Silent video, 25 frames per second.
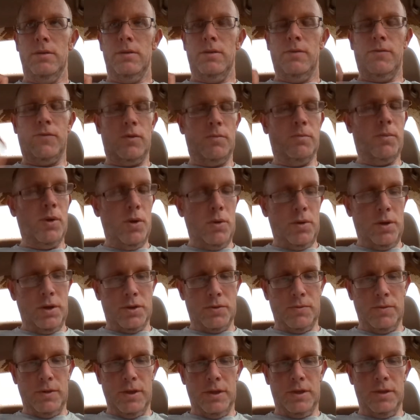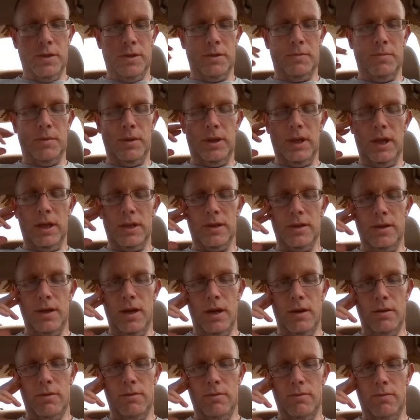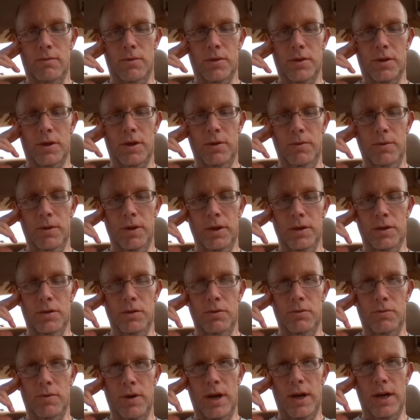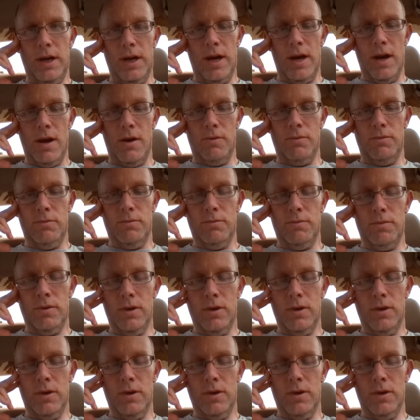for bogus reasons, but that's not worth going into right now.